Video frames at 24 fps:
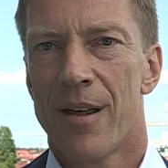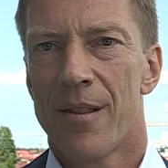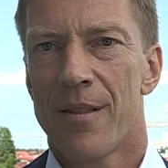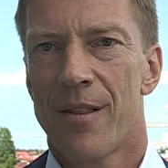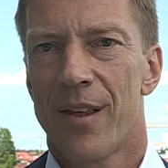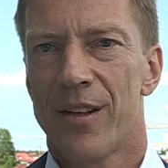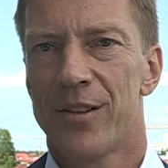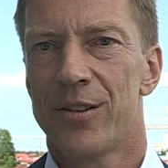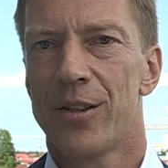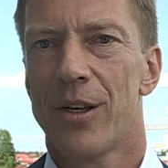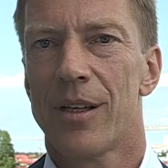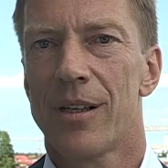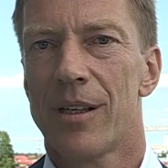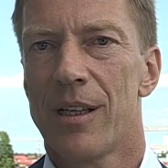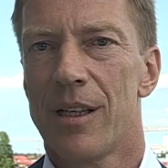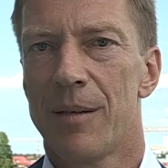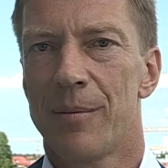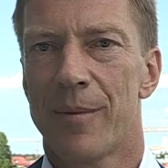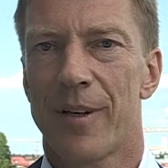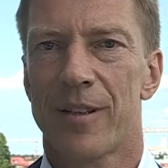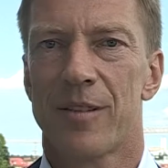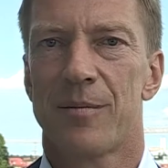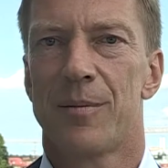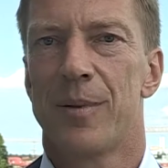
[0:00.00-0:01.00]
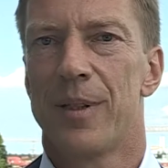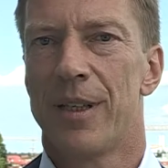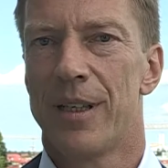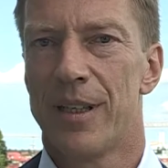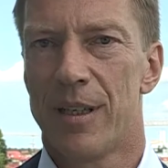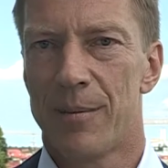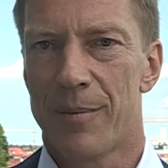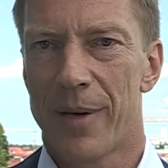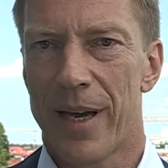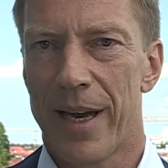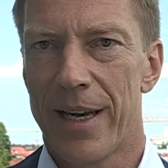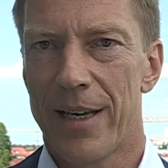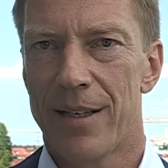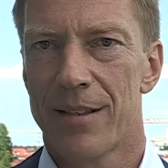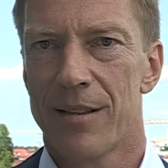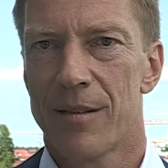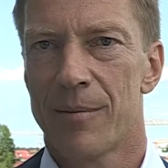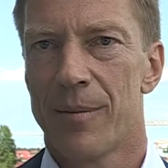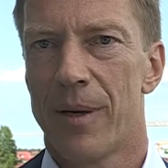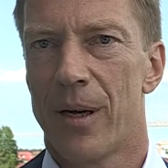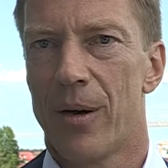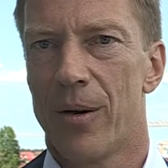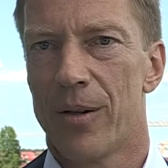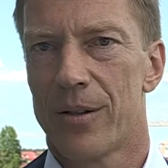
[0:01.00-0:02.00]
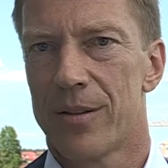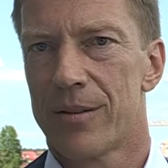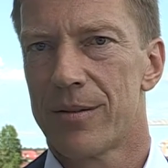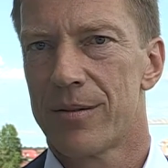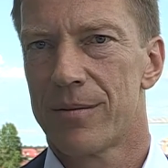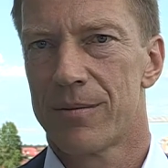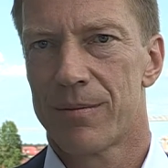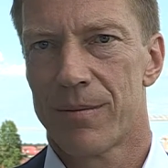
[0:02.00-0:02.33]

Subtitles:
There certainly must be a debate about